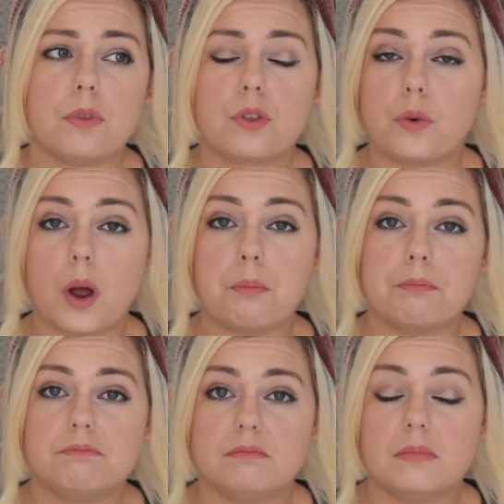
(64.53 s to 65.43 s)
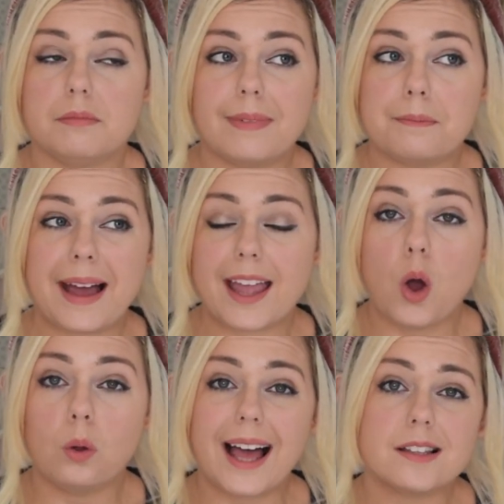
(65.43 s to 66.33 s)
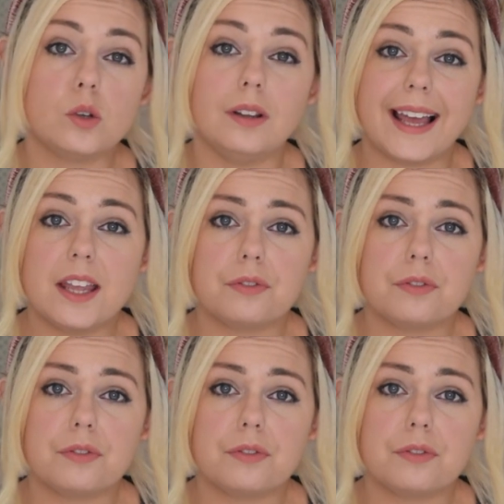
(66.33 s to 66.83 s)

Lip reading: throughout my whole adult life.